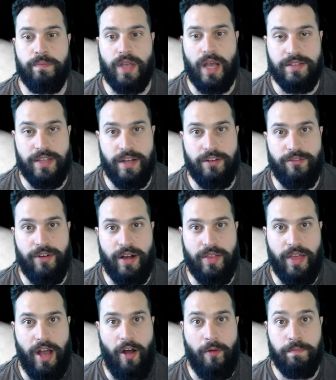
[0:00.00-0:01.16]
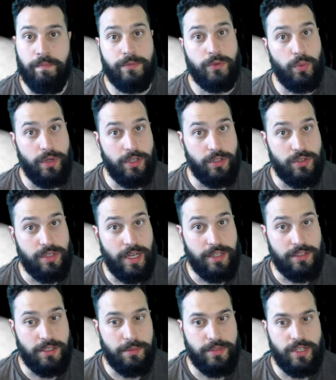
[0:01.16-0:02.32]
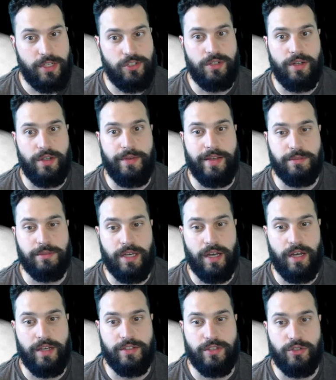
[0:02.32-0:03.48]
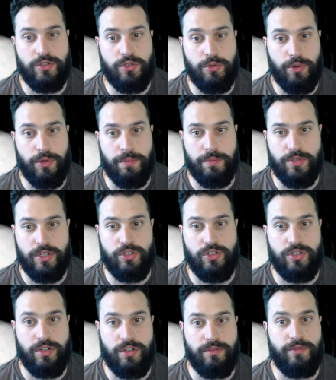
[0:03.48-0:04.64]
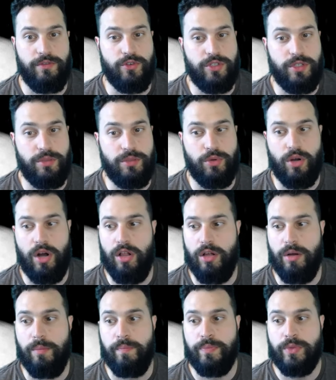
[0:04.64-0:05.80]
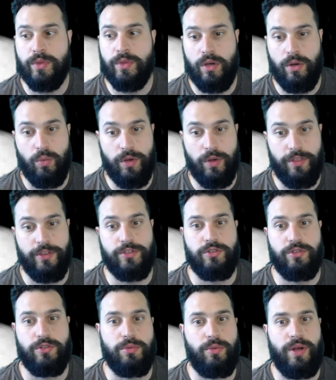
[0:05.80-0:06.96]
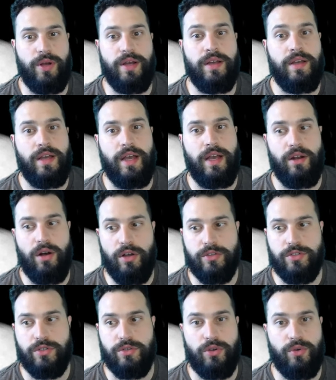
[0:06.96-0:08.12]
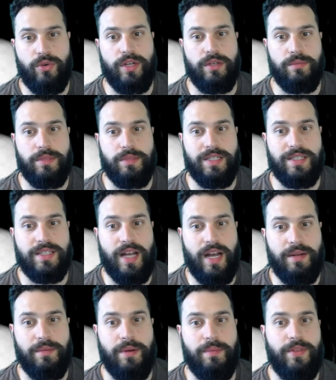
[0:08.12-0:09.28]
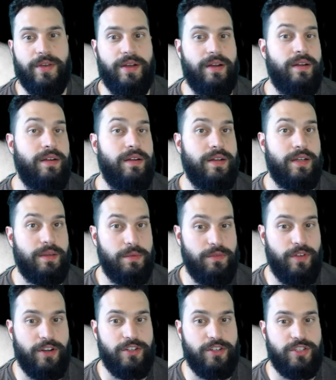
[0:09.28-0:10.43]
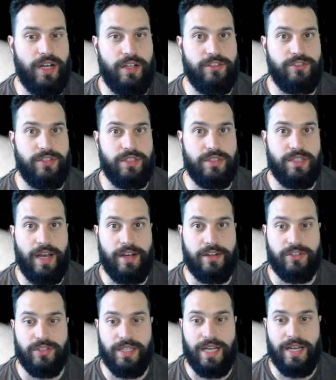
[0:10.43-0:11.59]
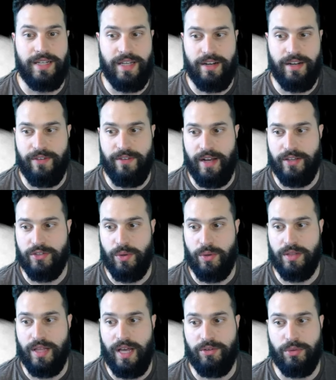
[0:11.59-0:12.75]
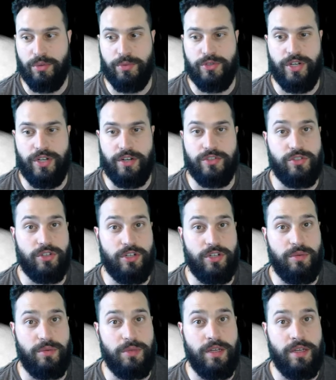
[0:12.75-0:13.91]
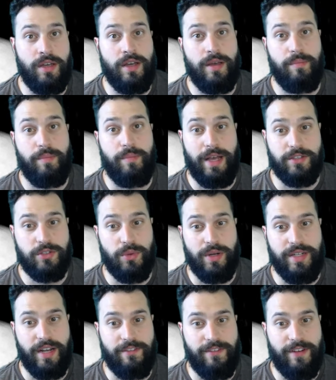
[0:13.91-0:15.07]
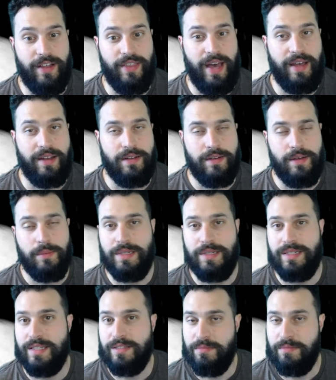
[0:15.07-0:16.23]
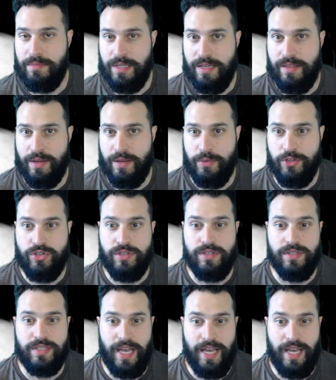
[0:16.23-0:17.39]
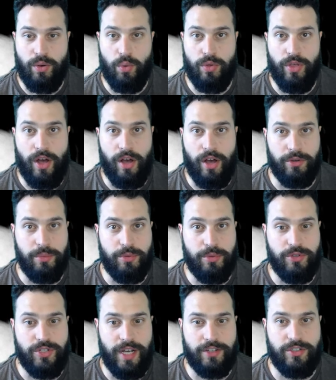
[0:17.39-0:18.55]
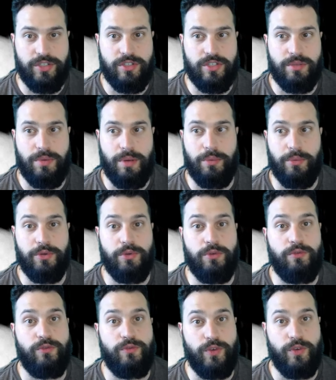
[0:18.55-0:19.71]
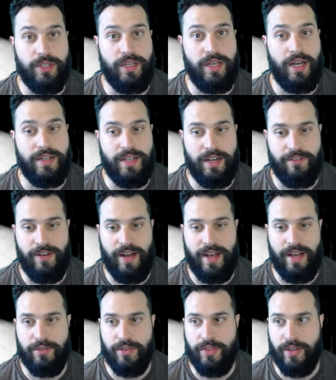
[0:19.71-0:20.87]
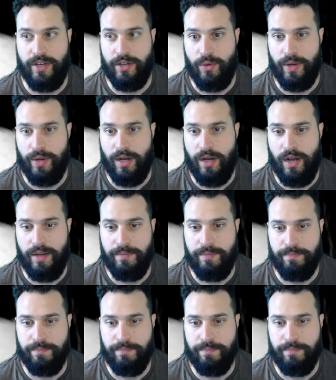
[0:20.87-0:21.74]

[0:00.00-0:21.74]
identify that when it's nicely positioned, and that's because there's superimposition of the vertebral column with the sternebrae and also the cranial mediastinum up there. It can be very challenging to actually identify. So our lateral projections are going to be best to identify that, but it doesn't mean that we shouldn't take orthogonal projections to be able to fully identify everything going on.